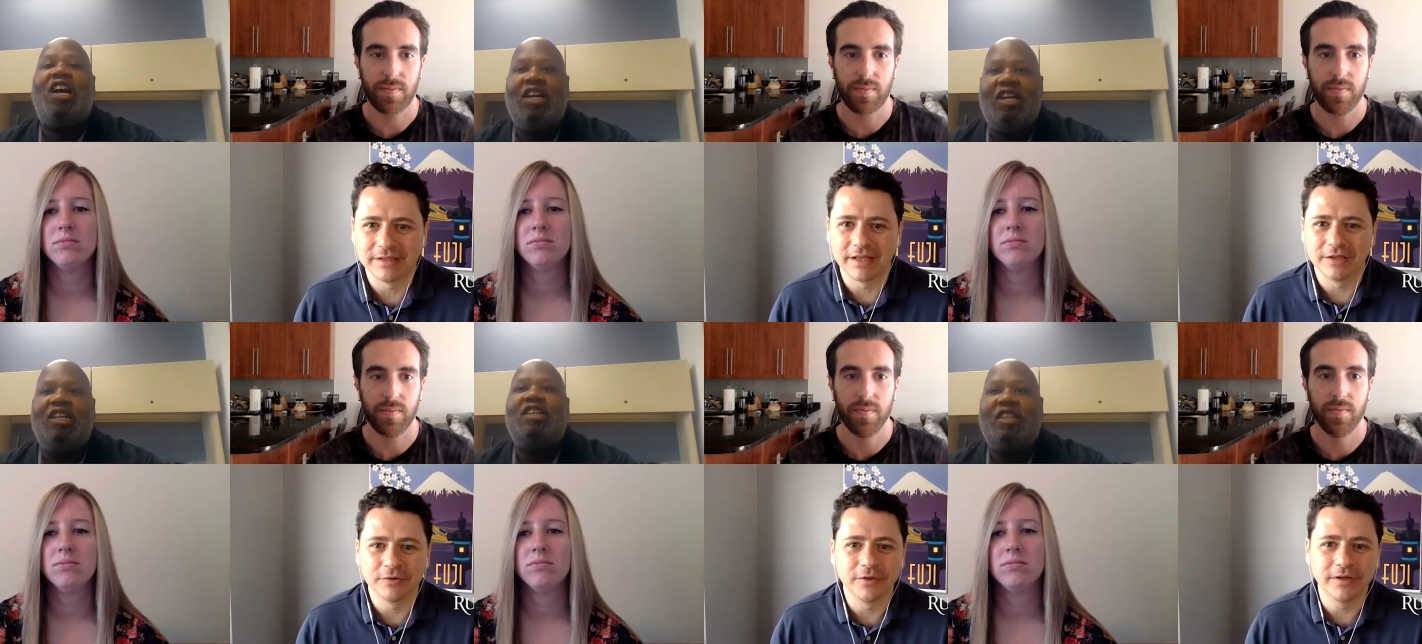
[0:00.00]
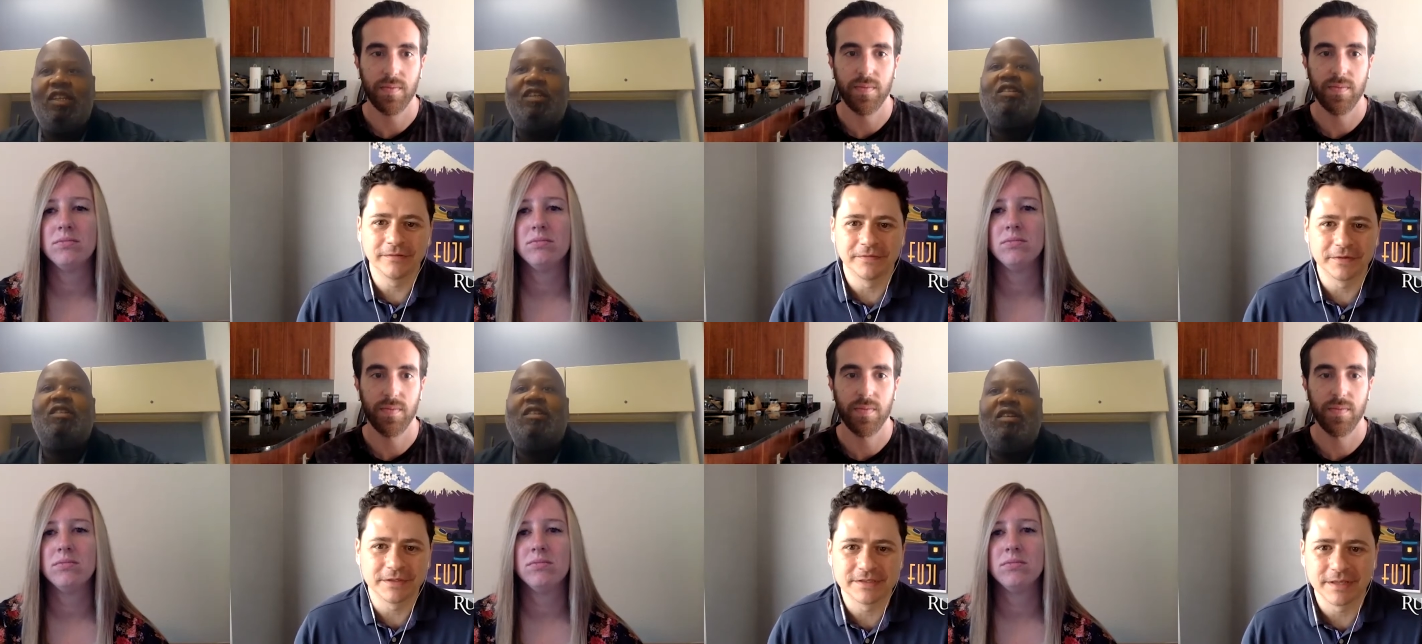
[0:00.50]
Speaker 1: That you're looking
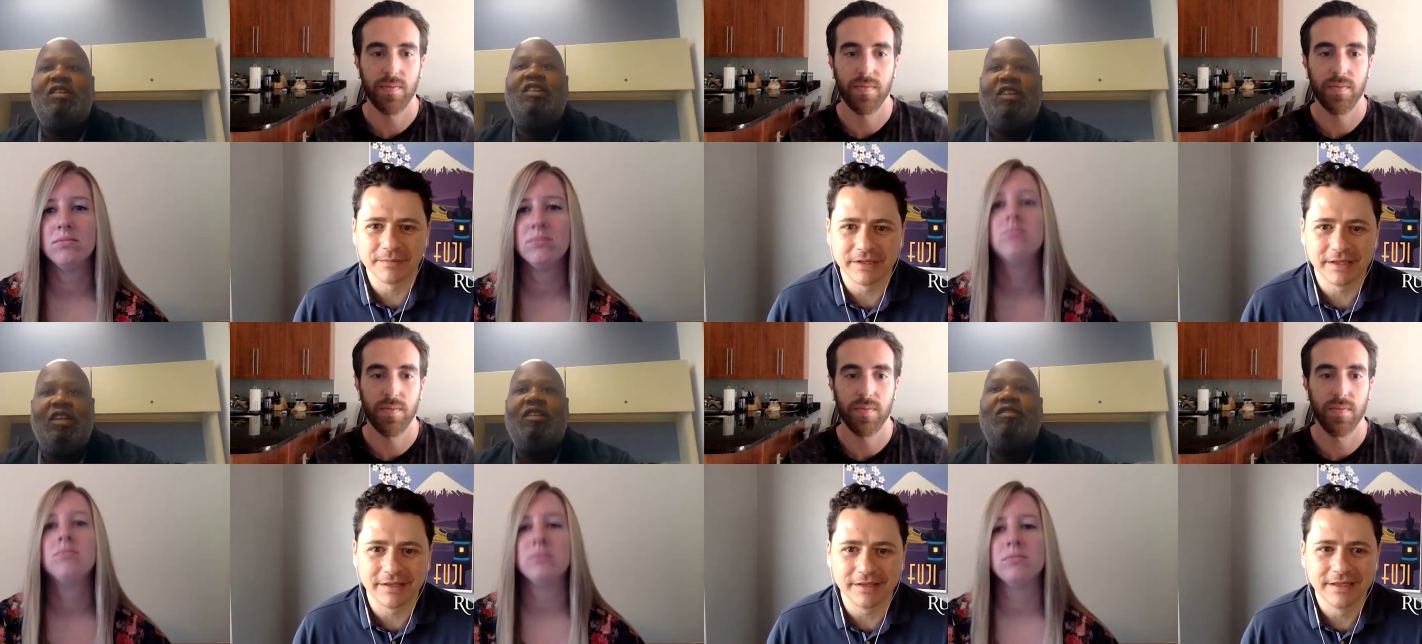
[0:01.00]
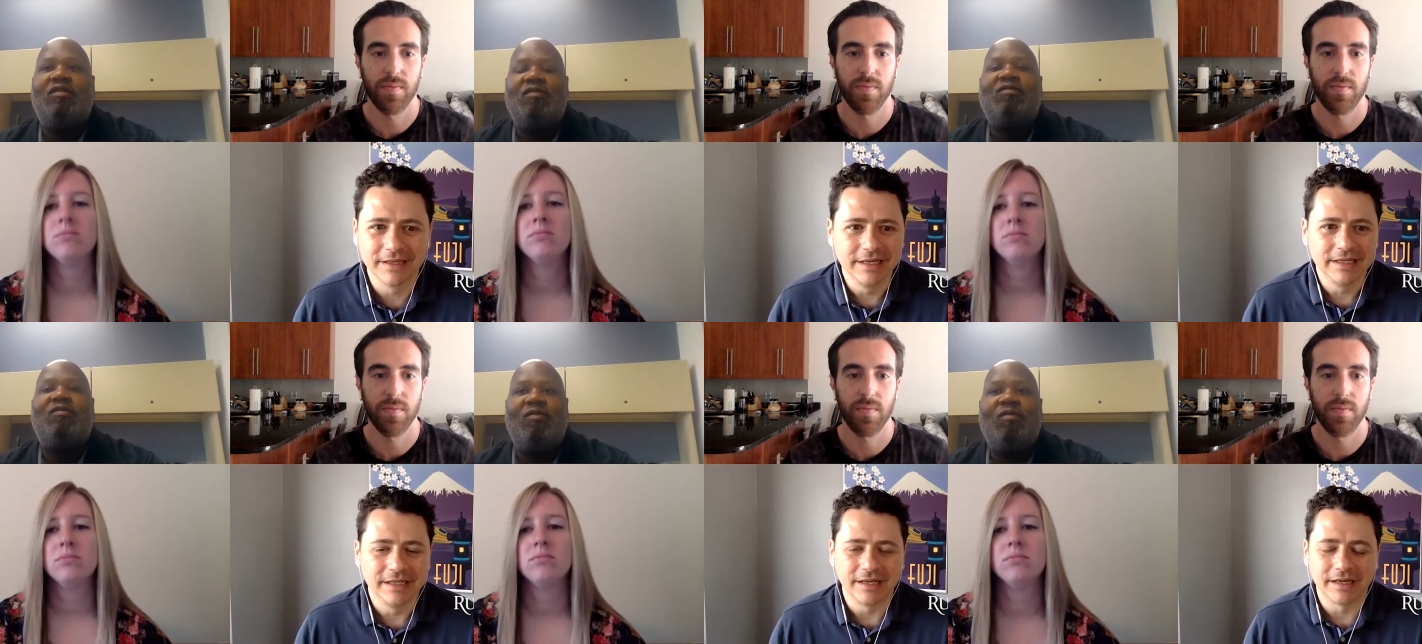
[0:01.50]
for something
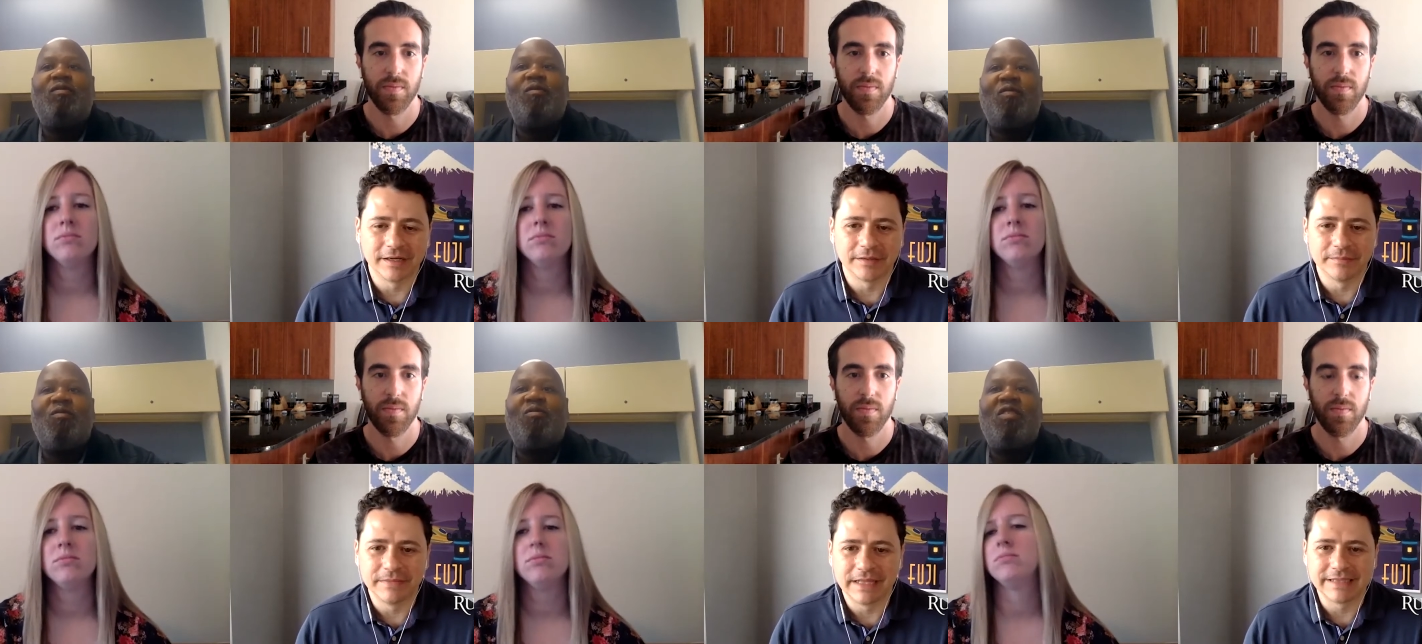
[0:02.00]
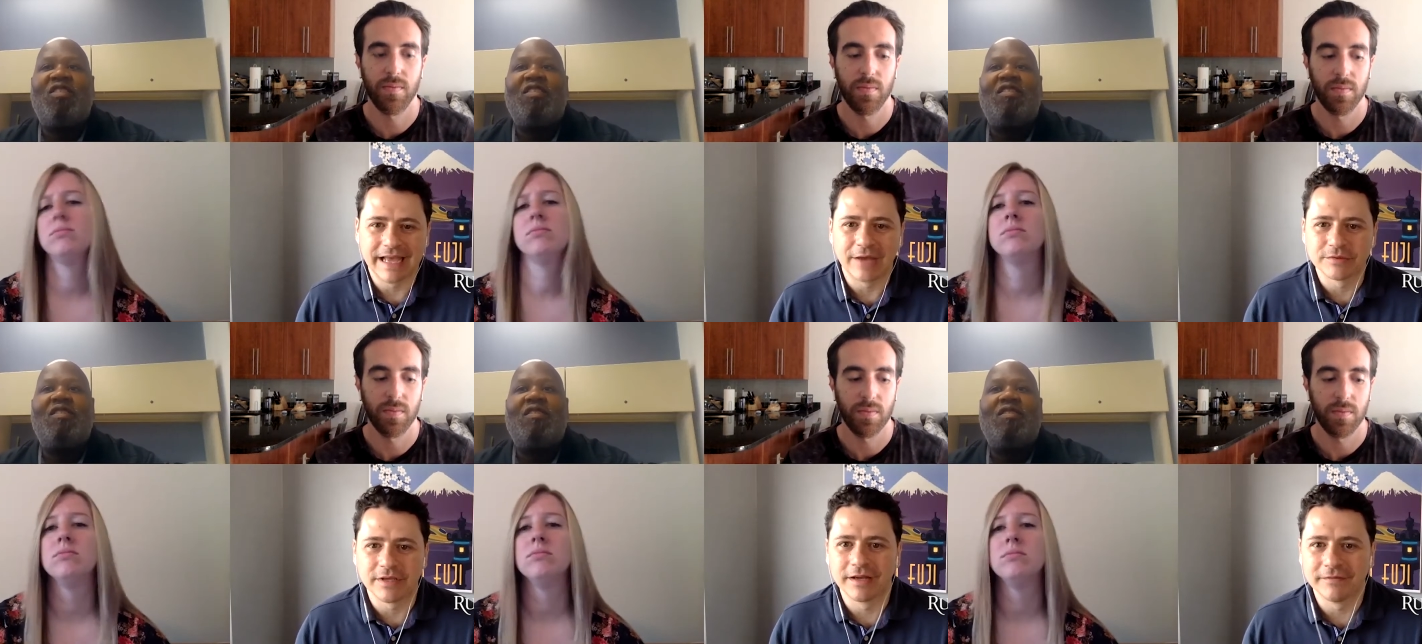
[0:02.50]
um, that's
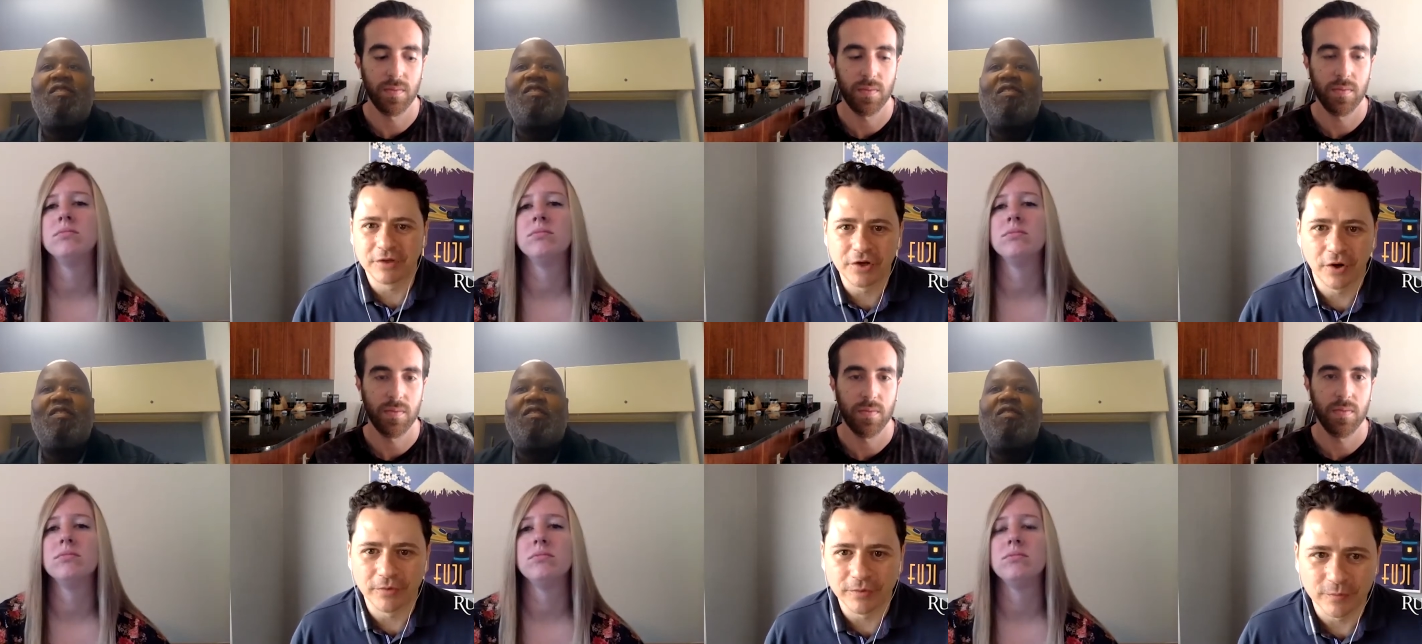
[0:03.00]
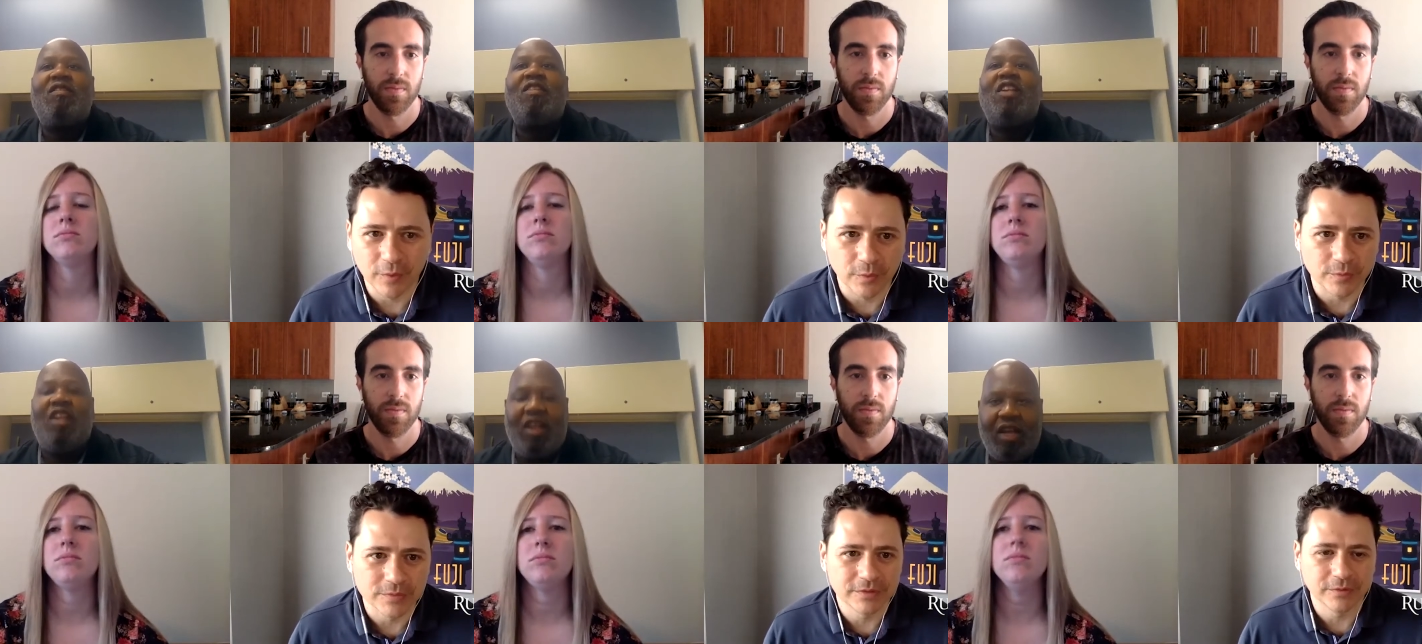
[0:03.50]
outside of the current
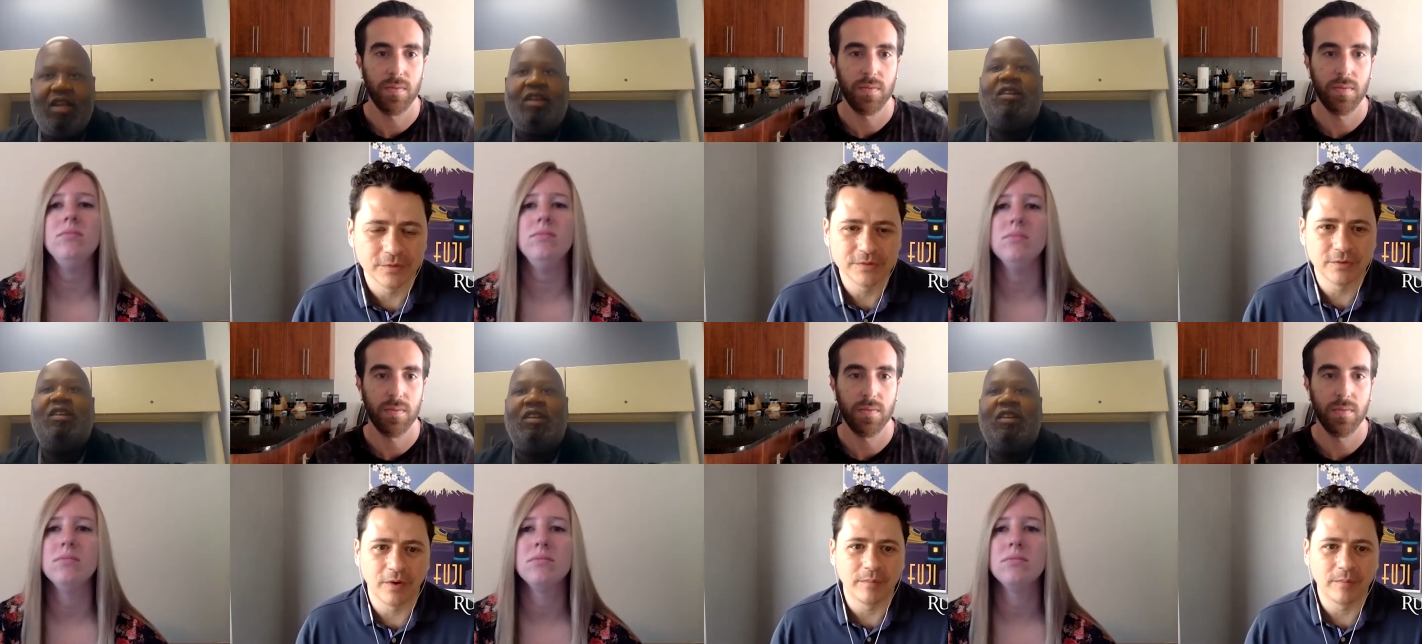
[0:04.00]
role. So those are all